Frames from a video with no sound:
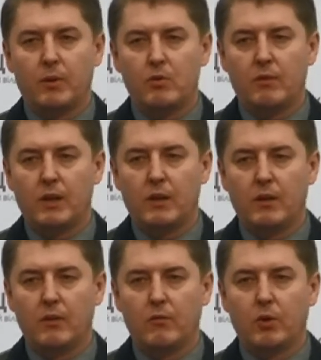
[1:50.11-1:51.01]
and
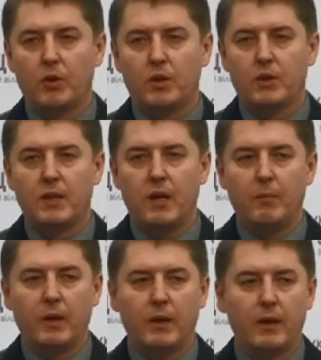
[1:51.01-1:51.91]
also enemy
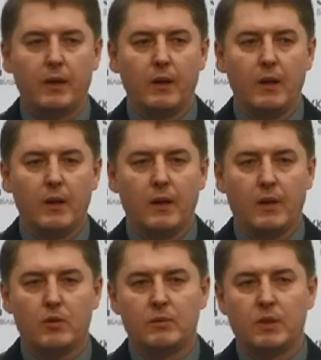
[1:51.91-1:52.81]
snipers were
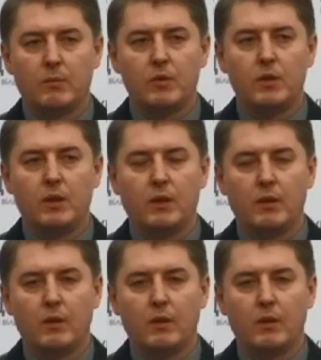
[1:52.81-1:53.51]
active.